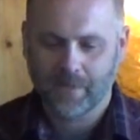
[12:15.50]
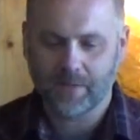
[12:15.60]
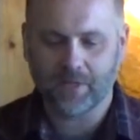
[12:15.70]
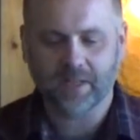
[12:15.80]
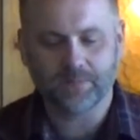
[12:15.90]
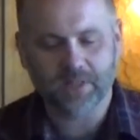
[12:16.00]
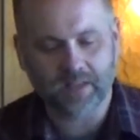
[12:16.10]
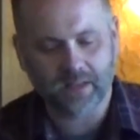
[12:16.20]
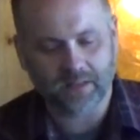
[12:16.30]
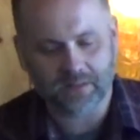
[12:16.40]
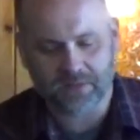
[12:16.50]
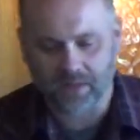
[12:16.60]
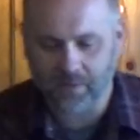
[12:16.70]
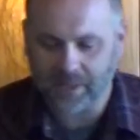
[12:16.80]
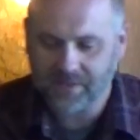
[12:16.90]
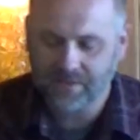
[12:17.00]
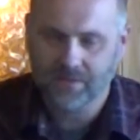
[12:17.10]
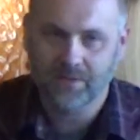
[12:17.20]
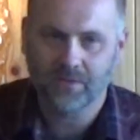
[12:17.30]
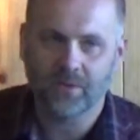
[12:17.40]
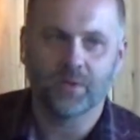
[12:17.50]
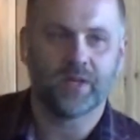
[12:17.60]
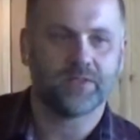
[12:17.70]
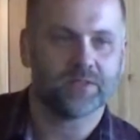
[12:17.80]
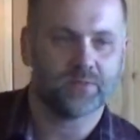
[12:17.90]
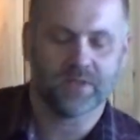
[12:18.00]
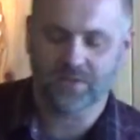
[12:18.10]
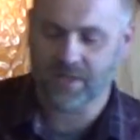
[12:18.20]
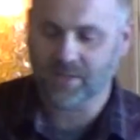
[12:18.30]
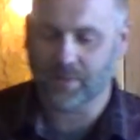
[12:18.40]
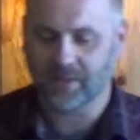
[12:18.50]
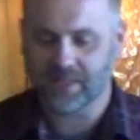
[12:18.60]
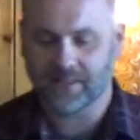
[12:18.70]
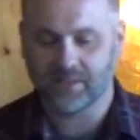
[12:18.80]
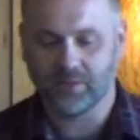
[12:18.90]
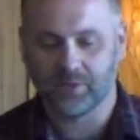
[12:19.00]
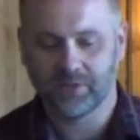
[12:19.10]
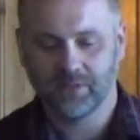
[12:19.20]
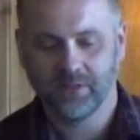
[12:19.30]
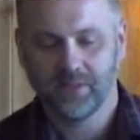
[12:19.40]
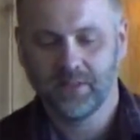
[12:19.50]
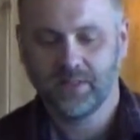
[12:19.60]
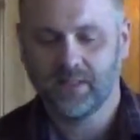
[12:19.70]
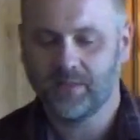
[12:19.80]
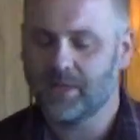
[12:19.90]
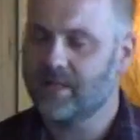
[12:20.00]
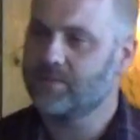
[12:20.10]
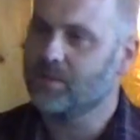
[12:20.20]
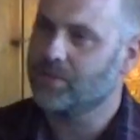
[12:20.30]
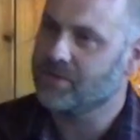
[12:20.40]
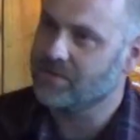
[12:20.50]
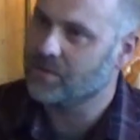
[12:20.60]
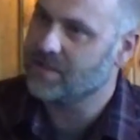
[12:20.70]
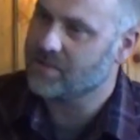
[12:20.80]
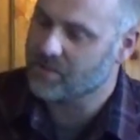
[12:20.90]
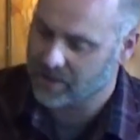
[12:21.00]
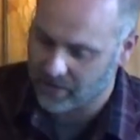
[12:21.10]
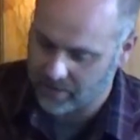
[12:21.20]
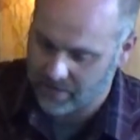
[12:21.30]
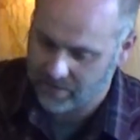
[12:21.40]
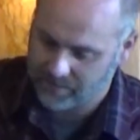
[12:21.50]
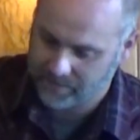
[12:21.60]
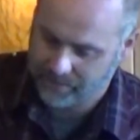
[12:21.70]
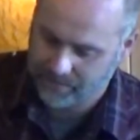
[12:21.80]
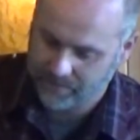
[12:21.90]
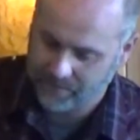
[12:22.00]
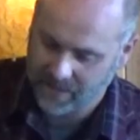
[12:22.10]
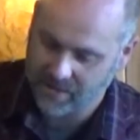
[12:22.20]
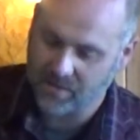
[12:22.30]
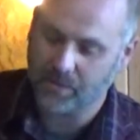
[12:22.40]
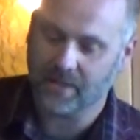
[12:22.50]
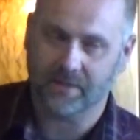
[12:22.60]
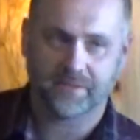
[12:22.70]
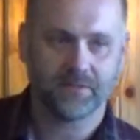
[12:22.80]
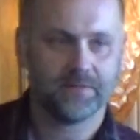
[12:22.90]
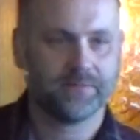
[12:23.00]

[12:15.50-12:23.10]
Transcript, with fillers: He becomes the kid at the Starbucks, or the waitress with the stretch mark tattoos. He becomes the person we disregard. He disappears.